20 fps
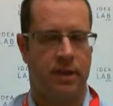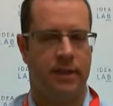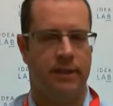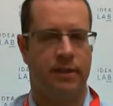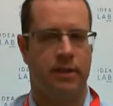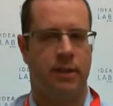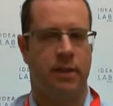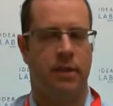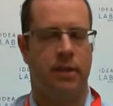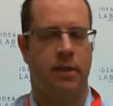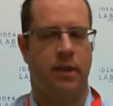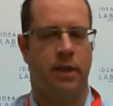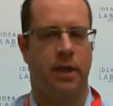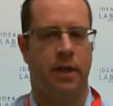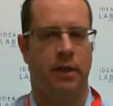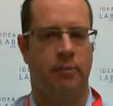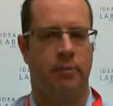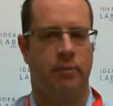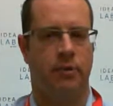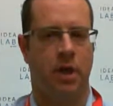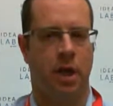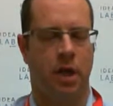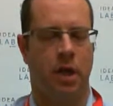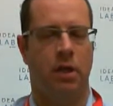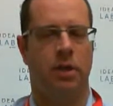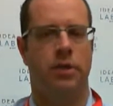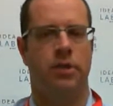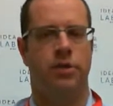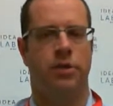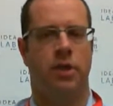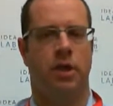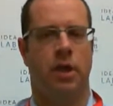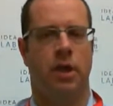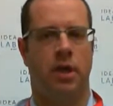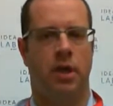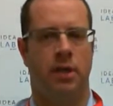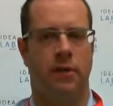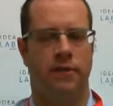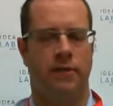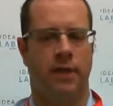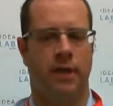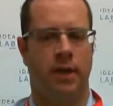I think knowledge of